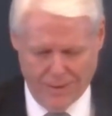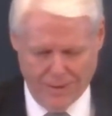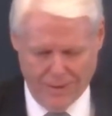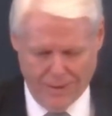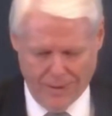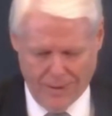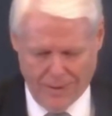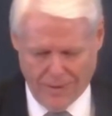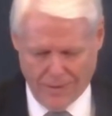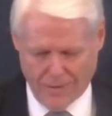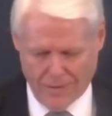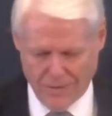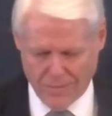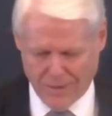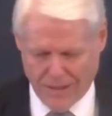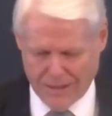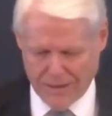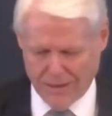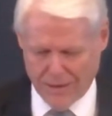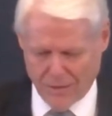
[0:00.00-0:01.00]
We might
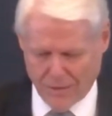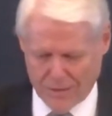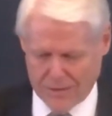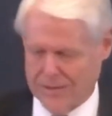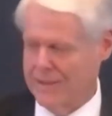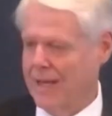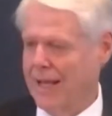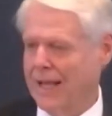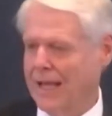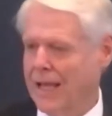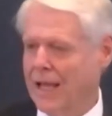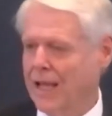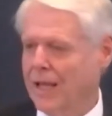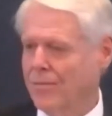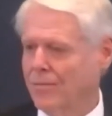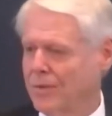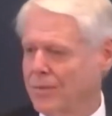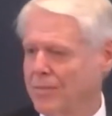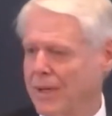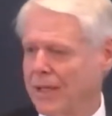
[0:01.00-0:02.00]
know his name, we
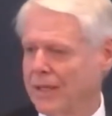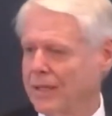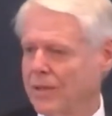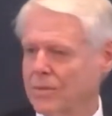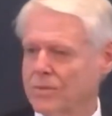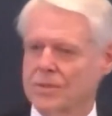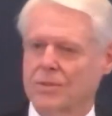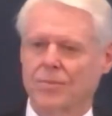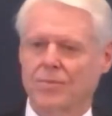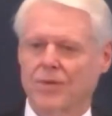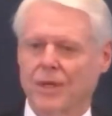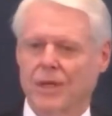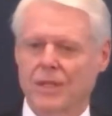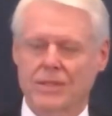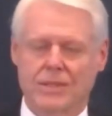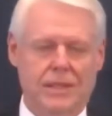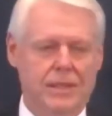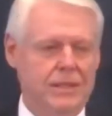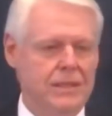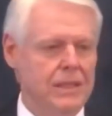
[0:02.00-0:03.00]
might know some things he
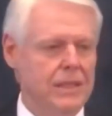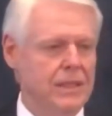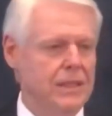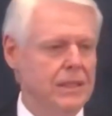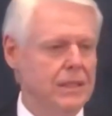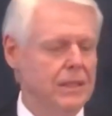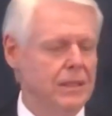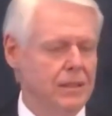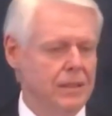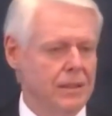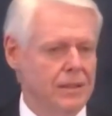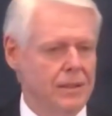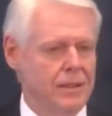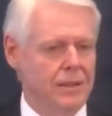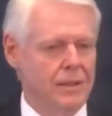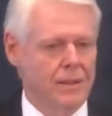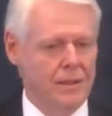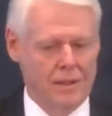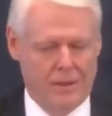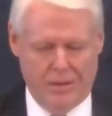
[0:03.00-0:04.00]
did,
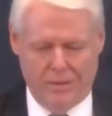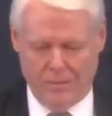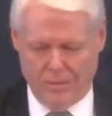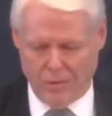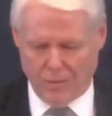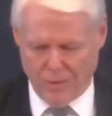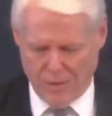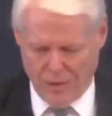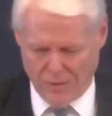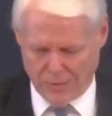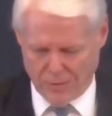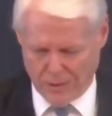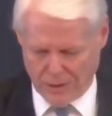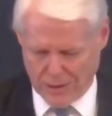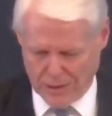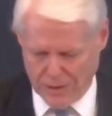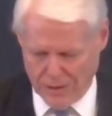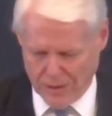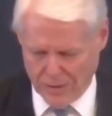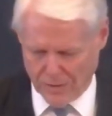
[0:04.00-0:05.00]
we don't really
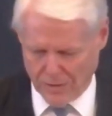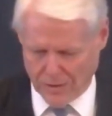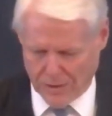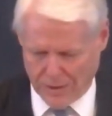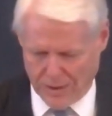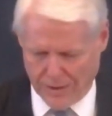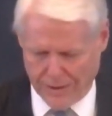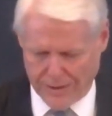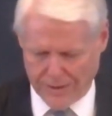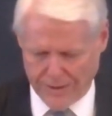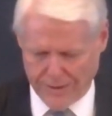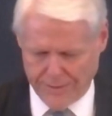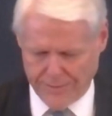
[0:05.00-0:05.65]
know God.